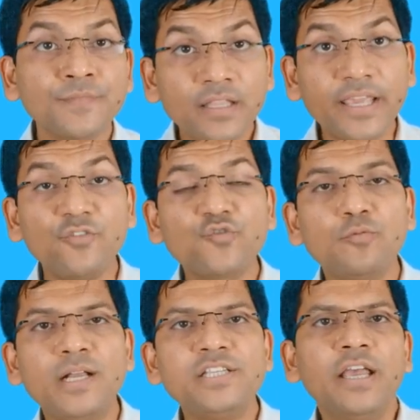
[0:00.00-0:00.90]
Thank you so
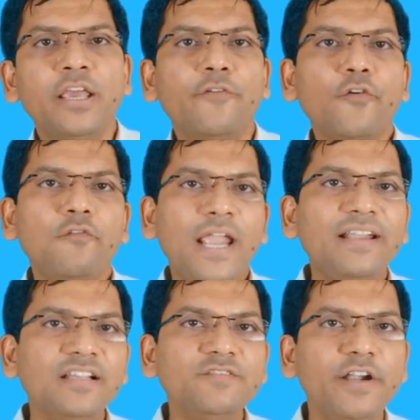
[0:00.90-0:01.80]
much. If you've
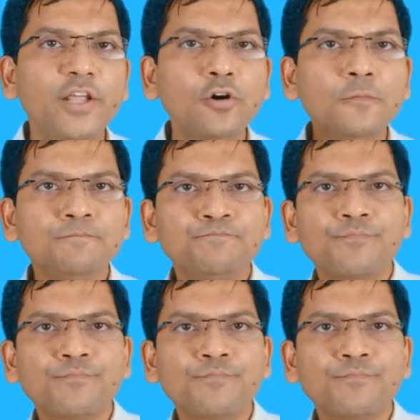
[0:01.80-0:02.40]
liked this video,